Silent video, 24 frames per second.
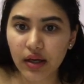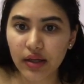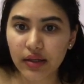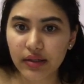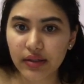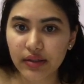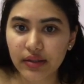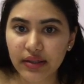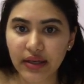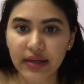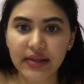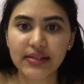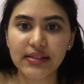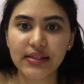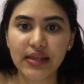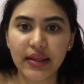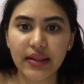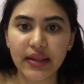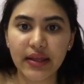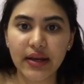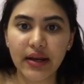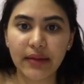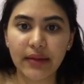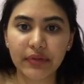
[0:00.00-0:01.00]
Yes, and
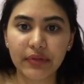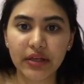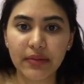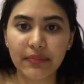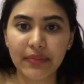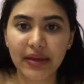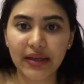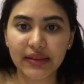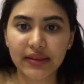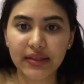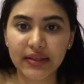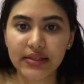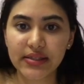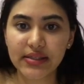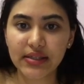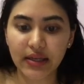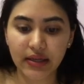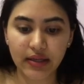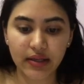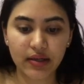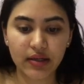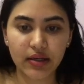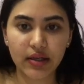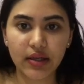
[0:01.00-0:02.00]
then I'm going to make this
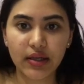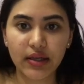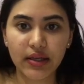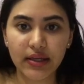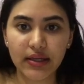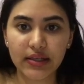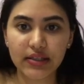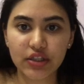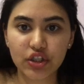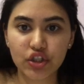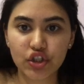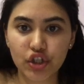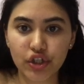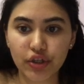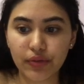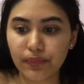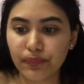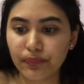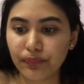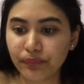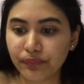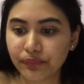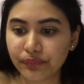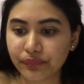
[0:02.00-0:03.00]
an integer.
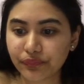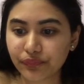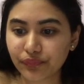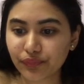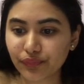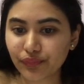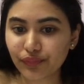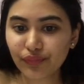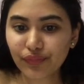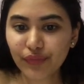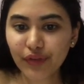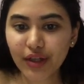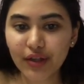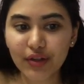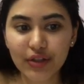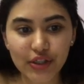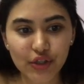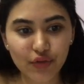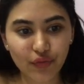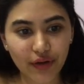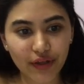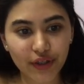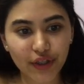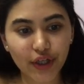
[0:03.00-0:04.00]
Let's
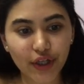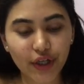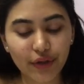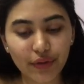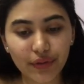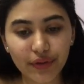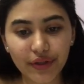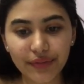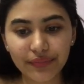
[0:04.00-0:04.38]
run code.